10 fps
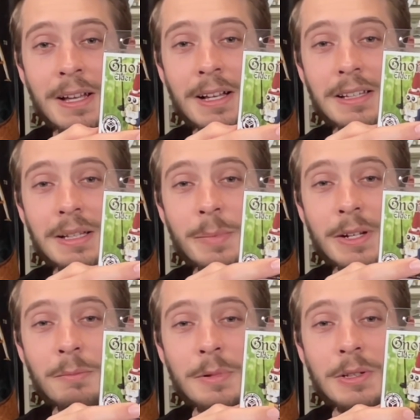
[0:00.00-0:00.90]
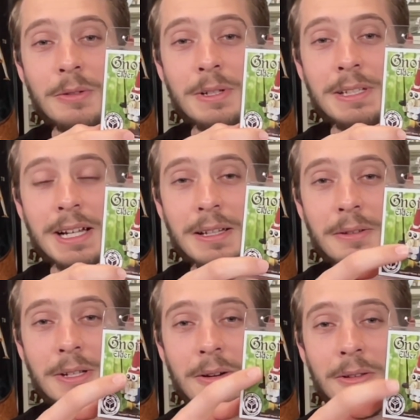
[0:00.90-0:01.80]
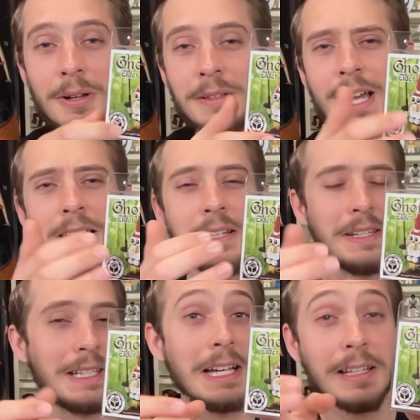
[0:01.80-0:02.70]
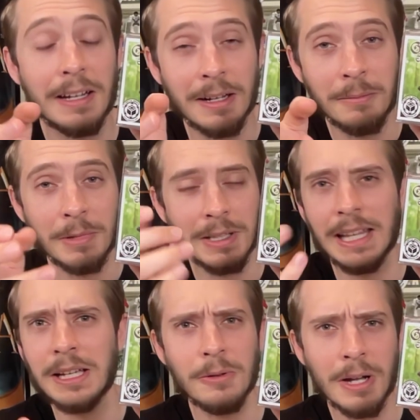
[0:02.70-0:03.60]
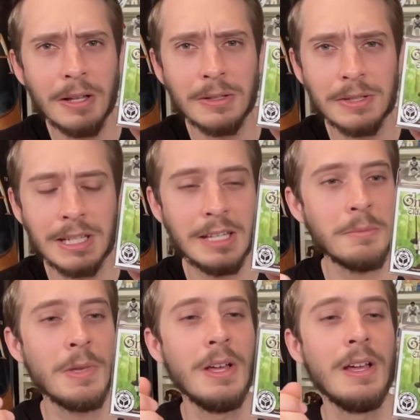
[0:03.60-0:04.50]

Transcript: a little bit of blue and yellow to go along, kind of the Lego color scheme.